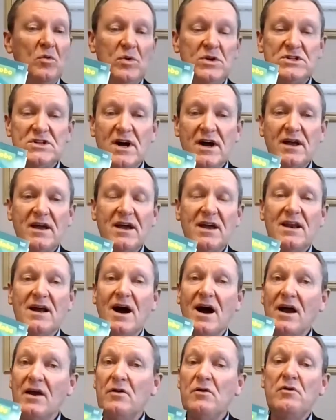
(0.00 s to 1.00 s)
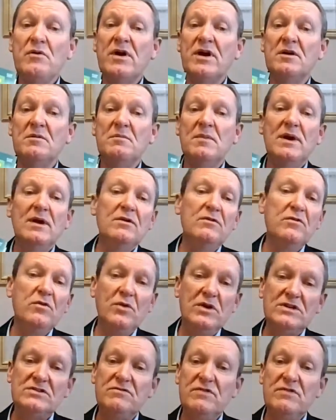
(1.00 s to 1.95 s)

which I can highly recommend for